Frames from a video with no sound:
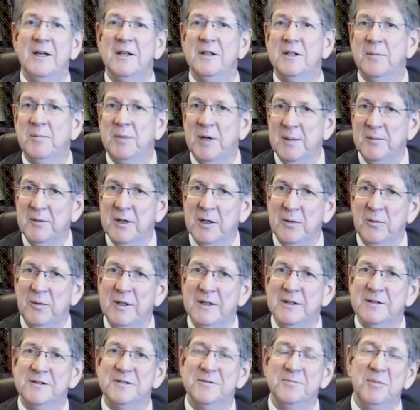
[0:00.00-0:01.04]
The public
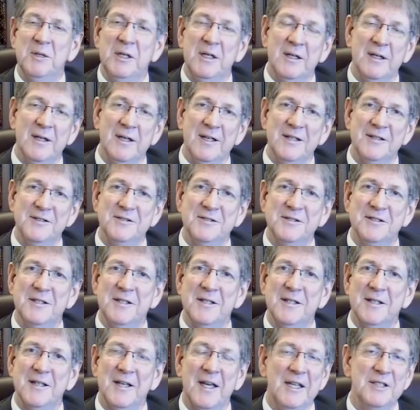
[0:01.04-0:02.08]
wins because
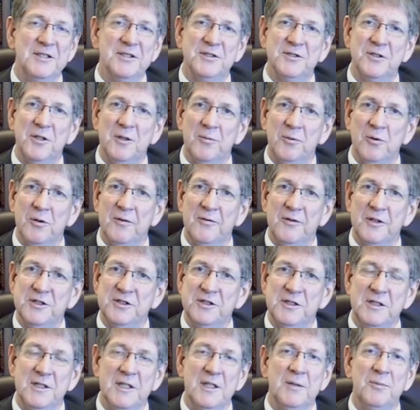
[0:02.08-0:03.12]
cases are more
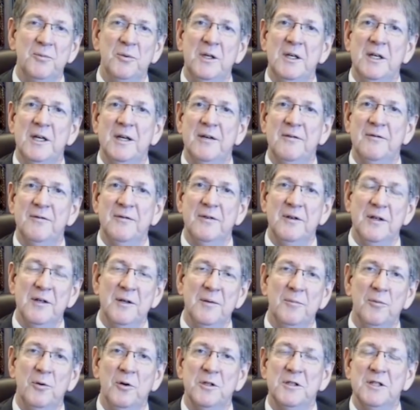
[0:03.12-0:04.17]
efficient and we have
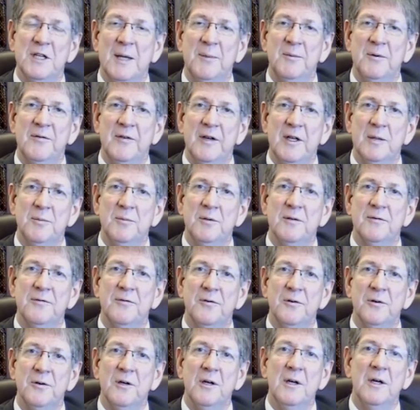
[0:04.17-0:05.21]
more time available
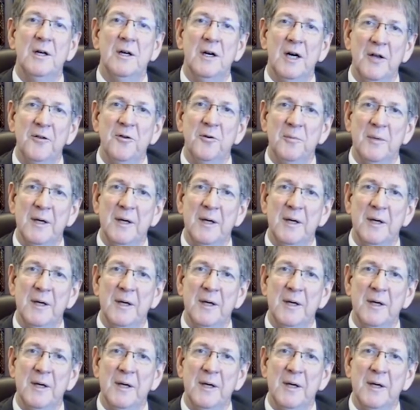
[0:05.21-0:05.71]
for other